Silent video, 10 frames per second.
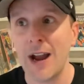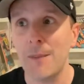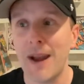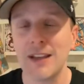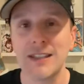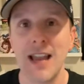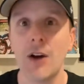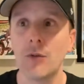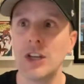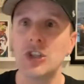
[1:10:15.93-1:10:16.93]
Iron Man has
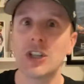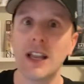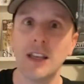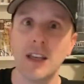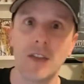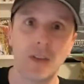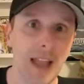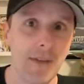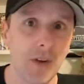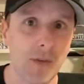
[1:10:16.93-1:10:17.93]
now reached like another
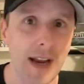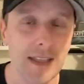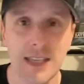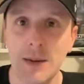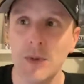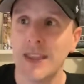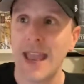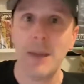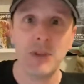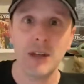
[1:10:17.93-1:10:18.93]
level, right? Same with
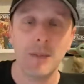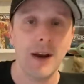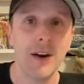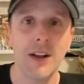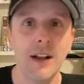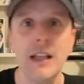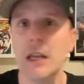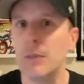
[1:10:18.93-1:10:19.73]
Captain America.